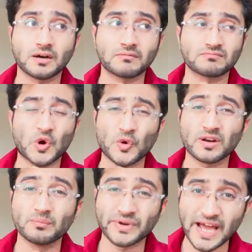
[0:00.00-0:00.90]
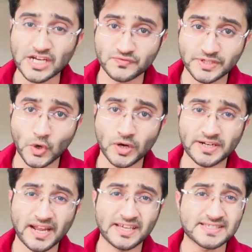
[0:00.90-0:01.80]
oral brash, we call it, like a
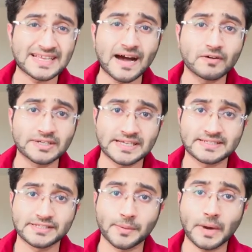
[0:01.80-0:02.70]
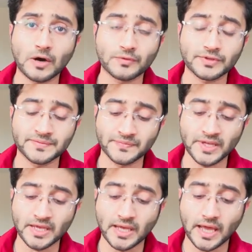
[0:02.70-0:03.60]
sour taste in your mouth.
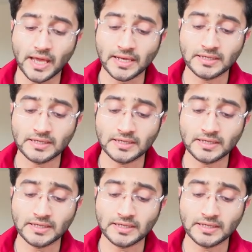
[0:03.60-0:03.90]
And